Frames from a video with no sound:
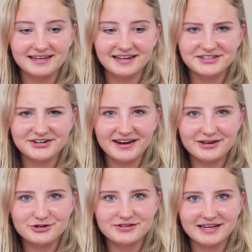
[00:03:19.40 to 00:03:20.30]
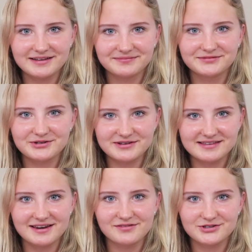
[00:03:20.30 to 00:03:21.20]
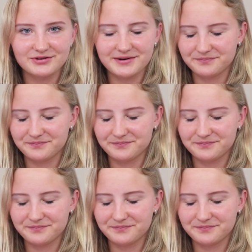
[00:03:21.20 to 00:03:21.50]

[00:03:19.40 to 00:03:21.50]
gonna turn interesting towards the end of the story.